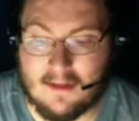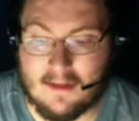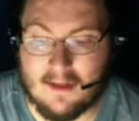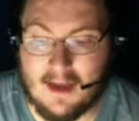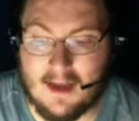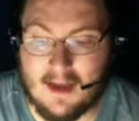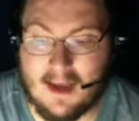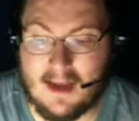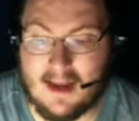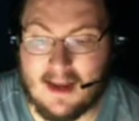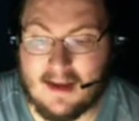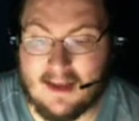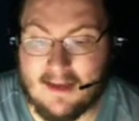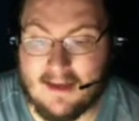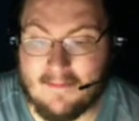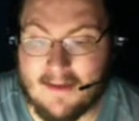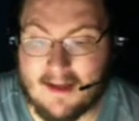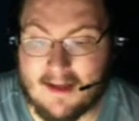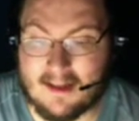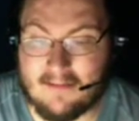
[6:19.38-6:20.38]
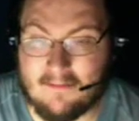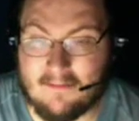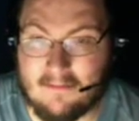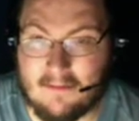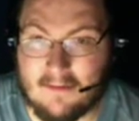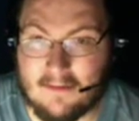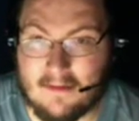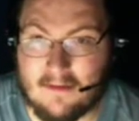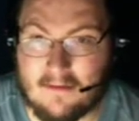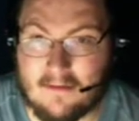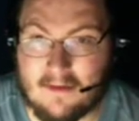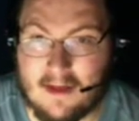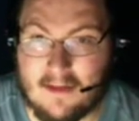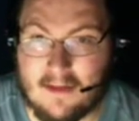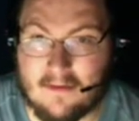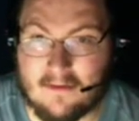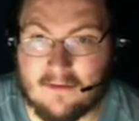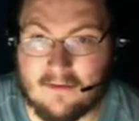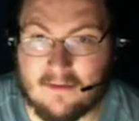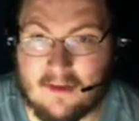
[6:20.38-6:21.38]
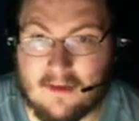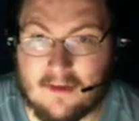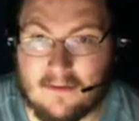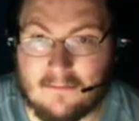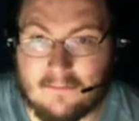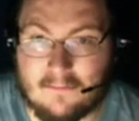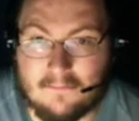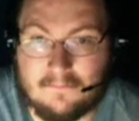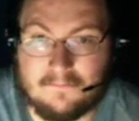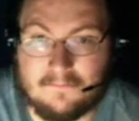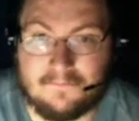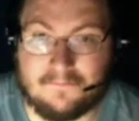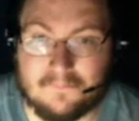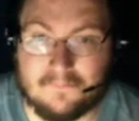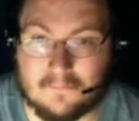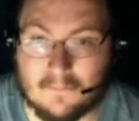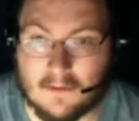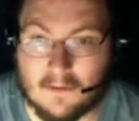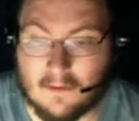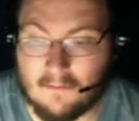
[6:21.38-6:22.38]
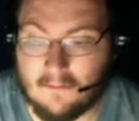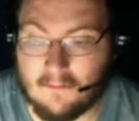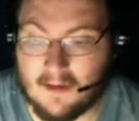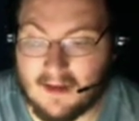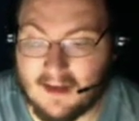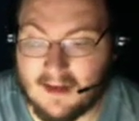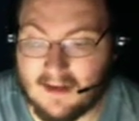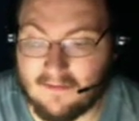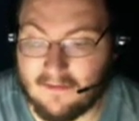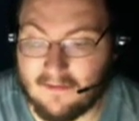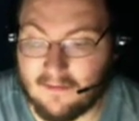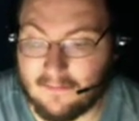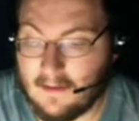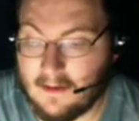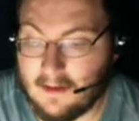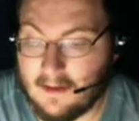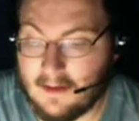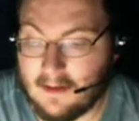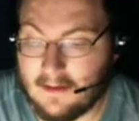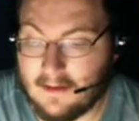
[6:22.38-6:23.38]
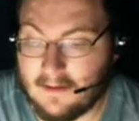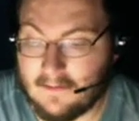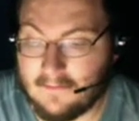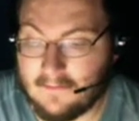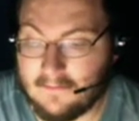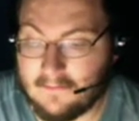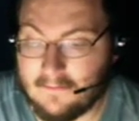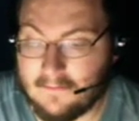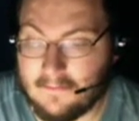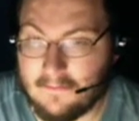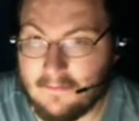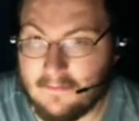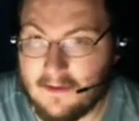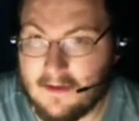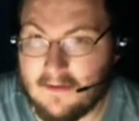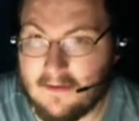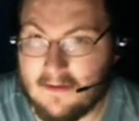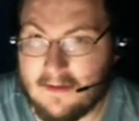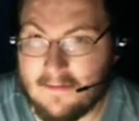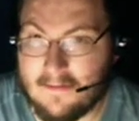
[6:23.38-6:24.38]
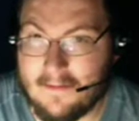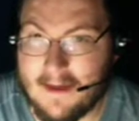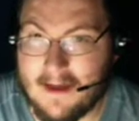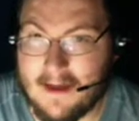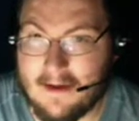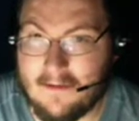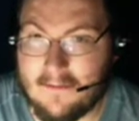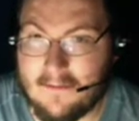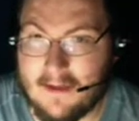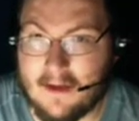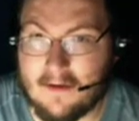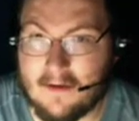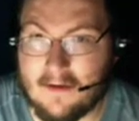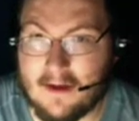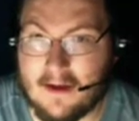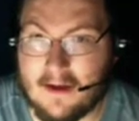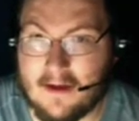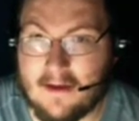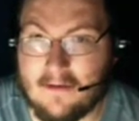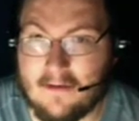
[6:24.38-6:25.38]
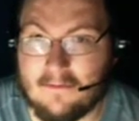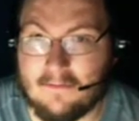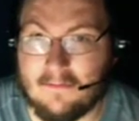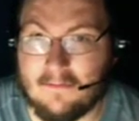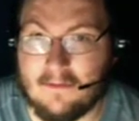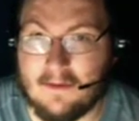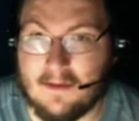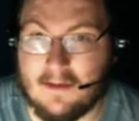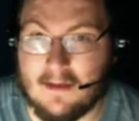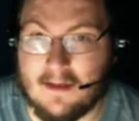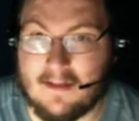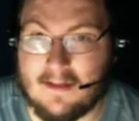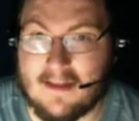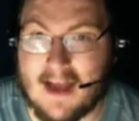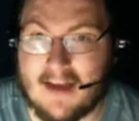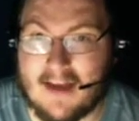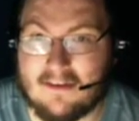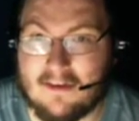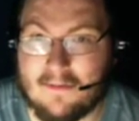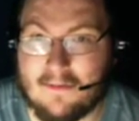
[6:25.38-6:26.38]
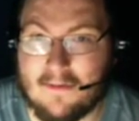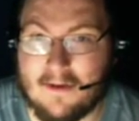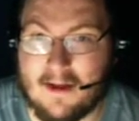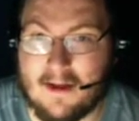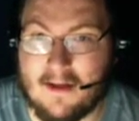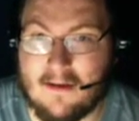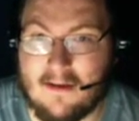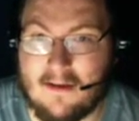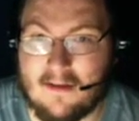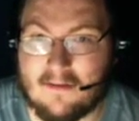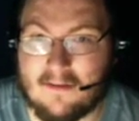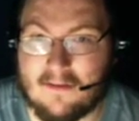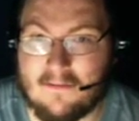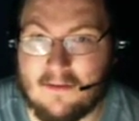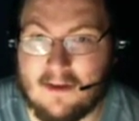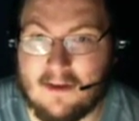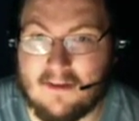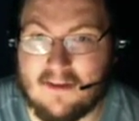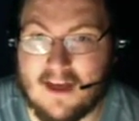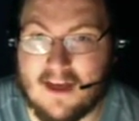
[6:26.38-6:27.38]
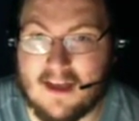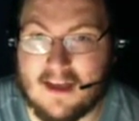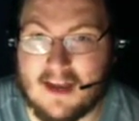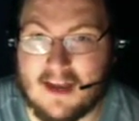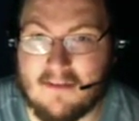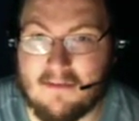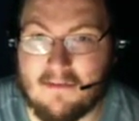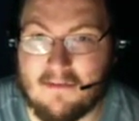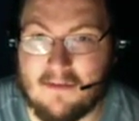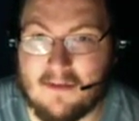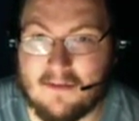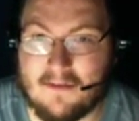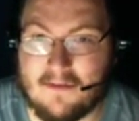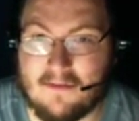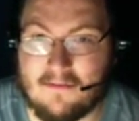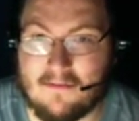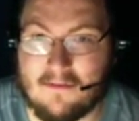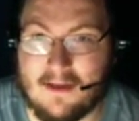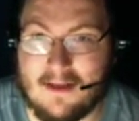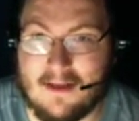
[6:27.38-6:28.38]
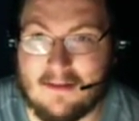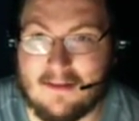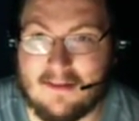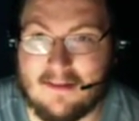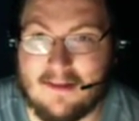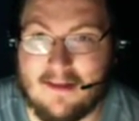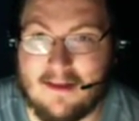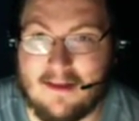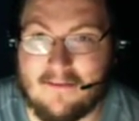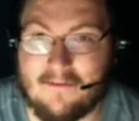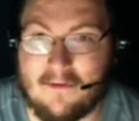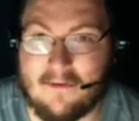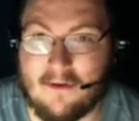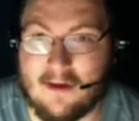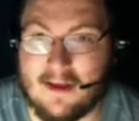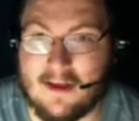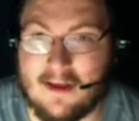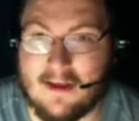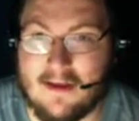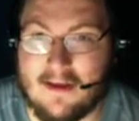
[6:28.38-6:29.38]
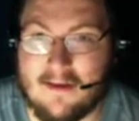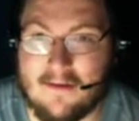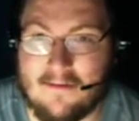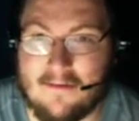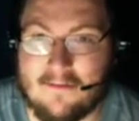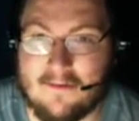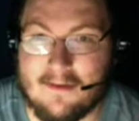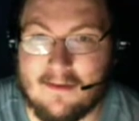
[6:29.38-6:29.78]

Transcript: he didn't get back to me with those either. So whatever. Using the pedometer, it's actually pretty awesome when you check it every once in a while to see how far you go